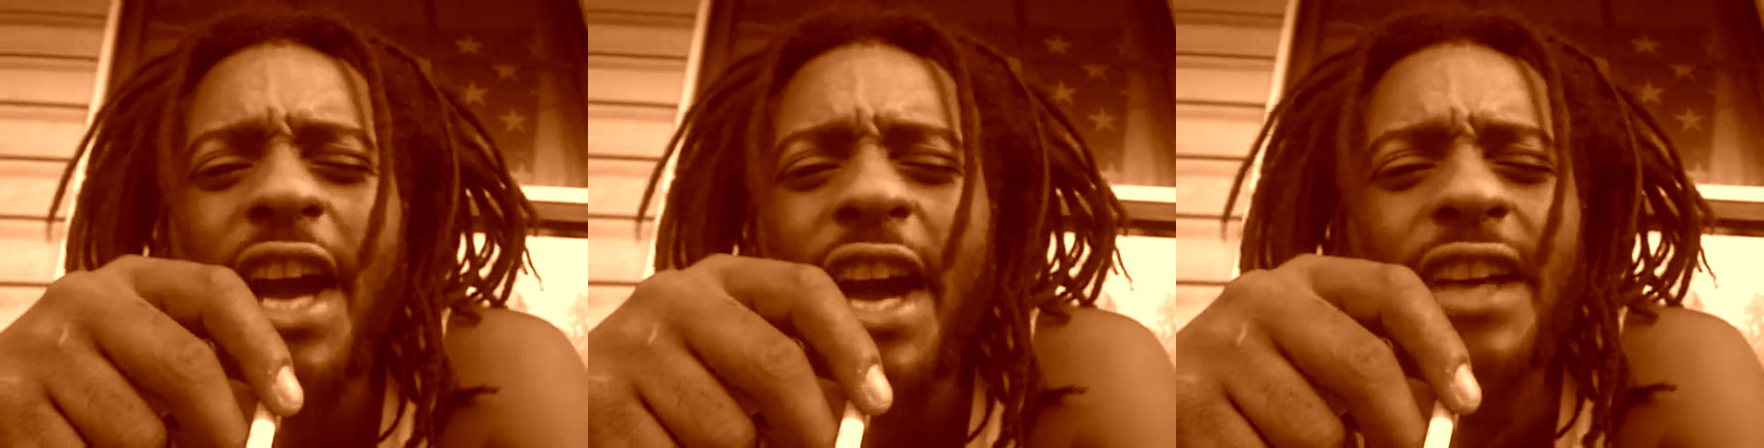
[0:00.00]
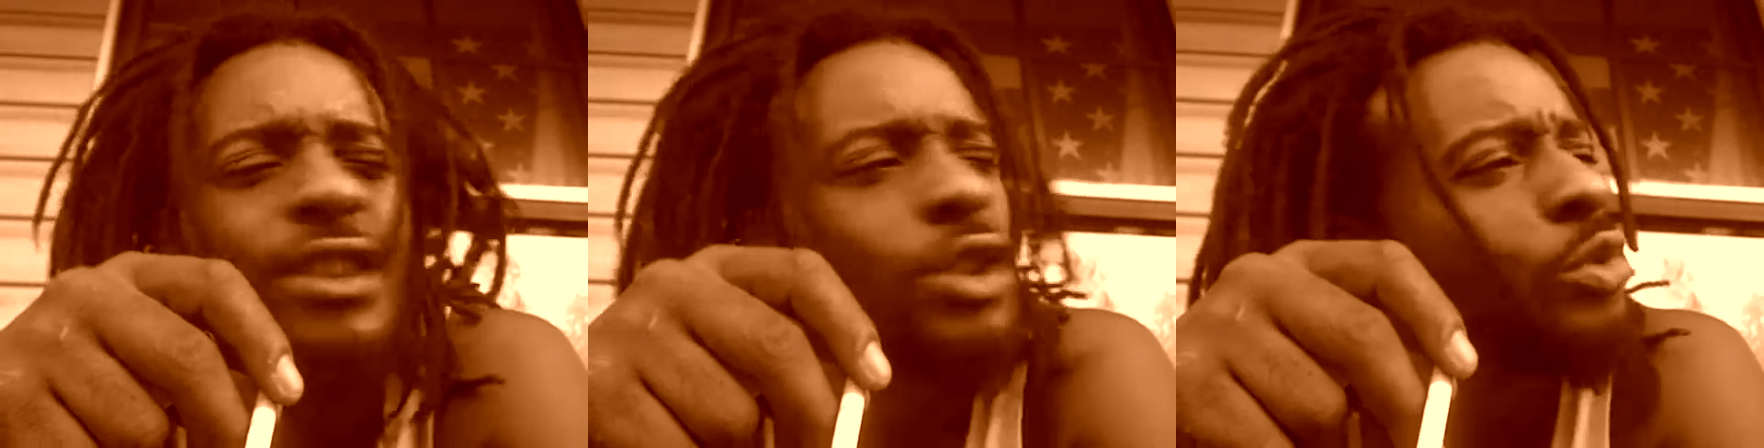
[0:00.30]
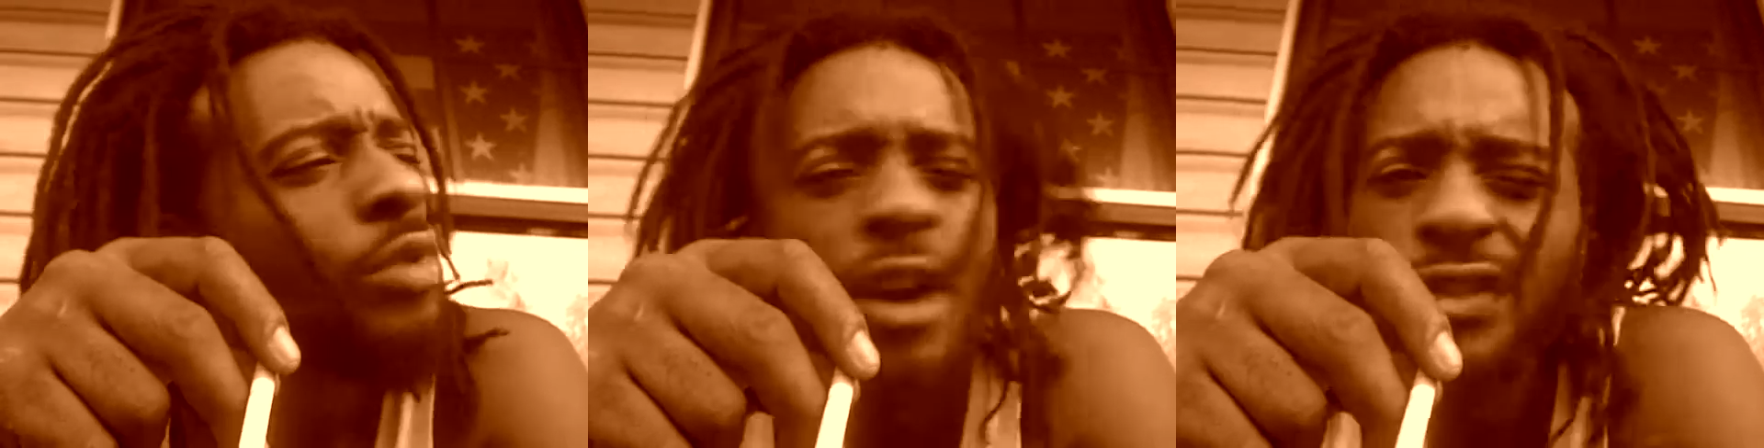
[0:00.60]
can't
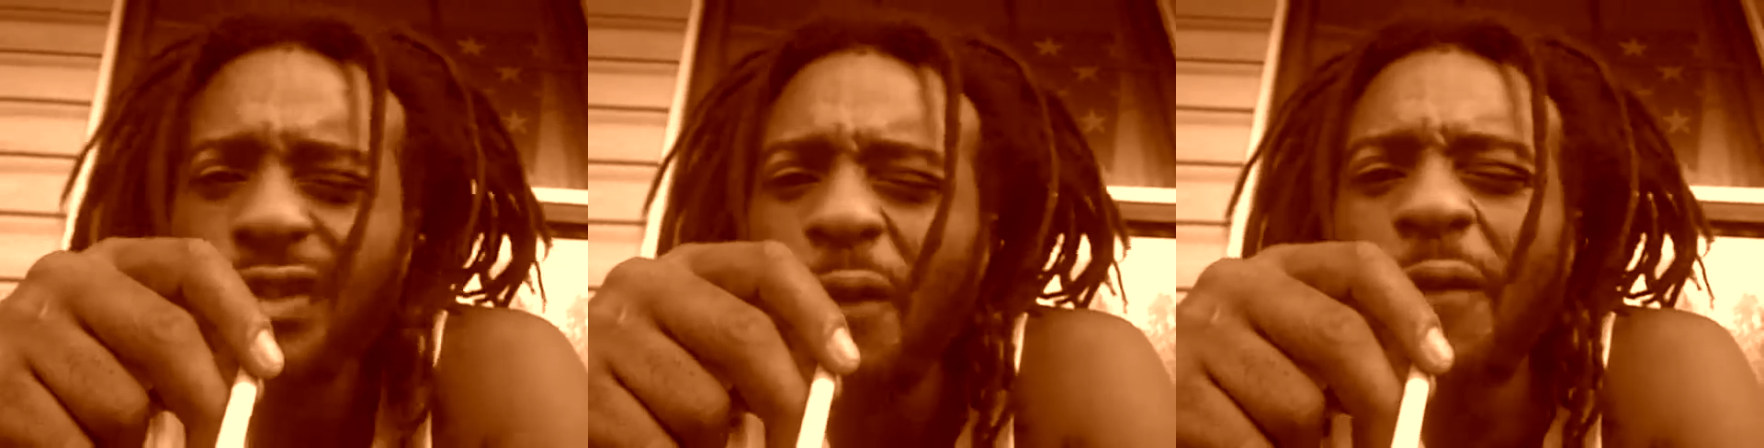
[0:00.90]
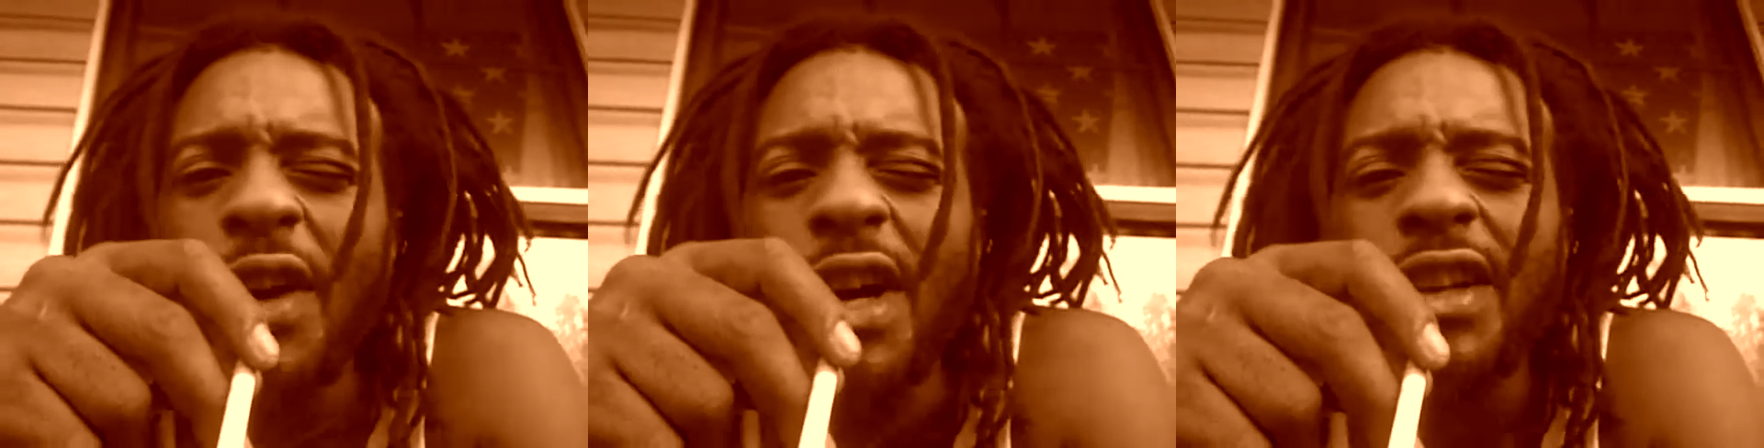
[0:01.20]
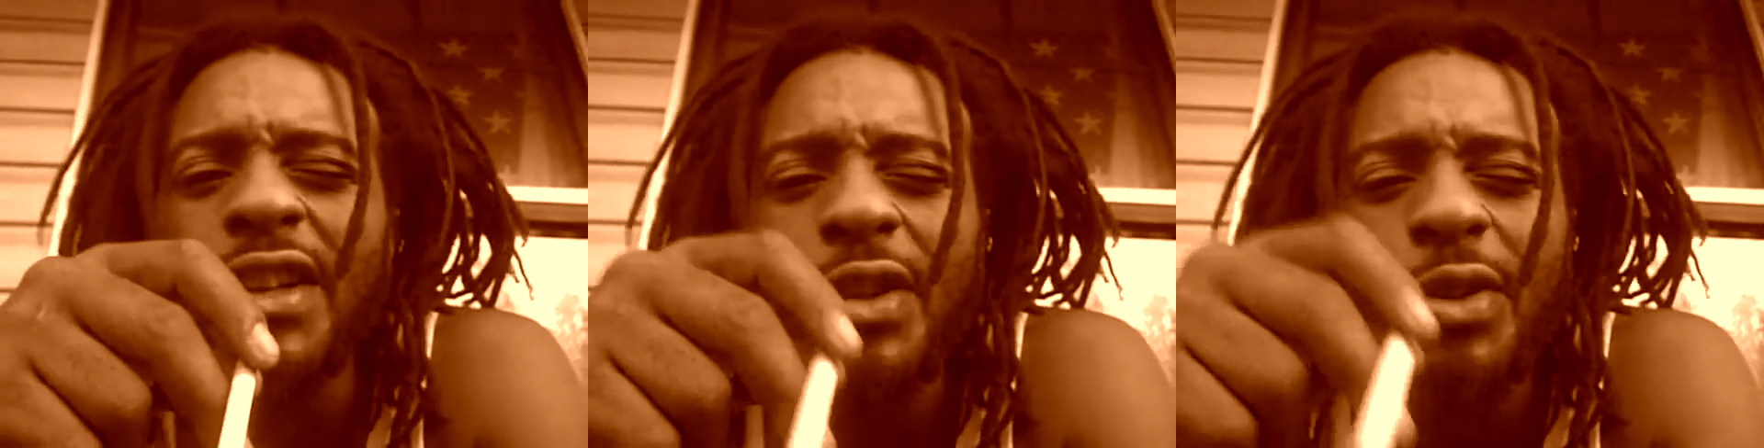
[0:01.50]
do. So
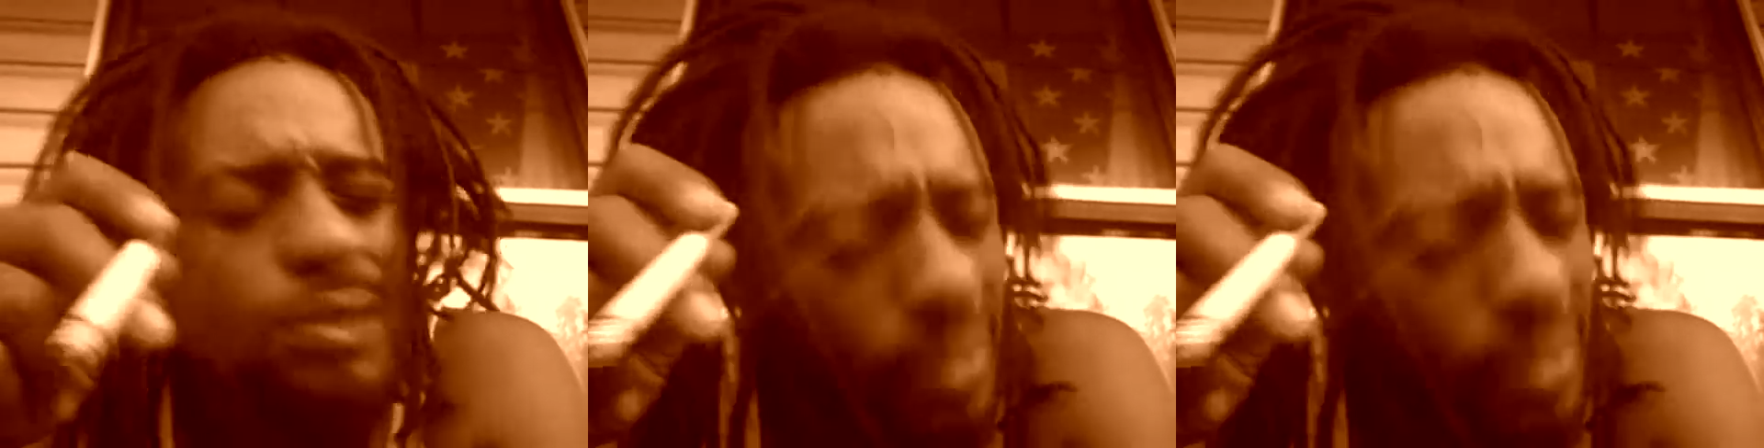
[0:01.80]
fuck you,